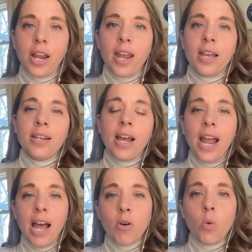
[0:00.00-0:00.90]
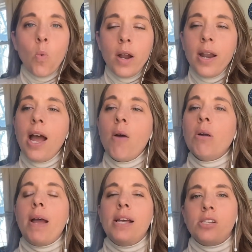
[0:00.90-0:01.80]
and I have a one hour
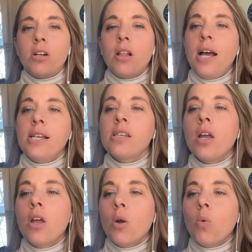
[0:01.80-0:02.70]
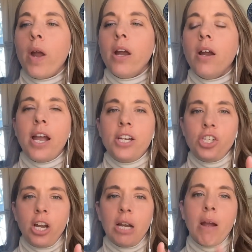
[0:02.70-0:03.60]
masterclass where I
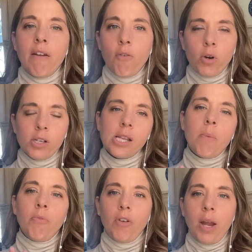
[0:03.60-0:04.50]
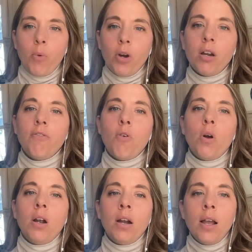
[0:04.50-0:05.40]
share my four step framework
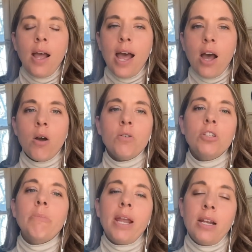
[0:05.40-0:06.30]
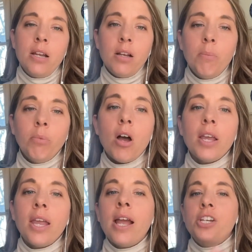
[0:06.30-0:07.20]
for how to make an income
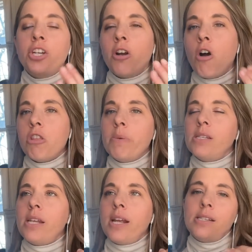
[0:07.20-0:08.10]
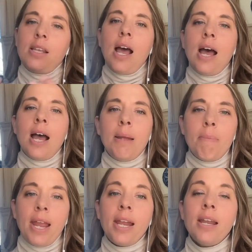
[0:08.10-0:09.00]
blogging. I share all the mistakes that I
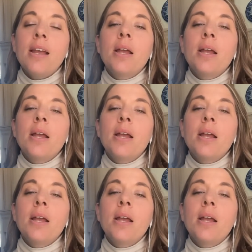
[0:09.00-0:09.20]
made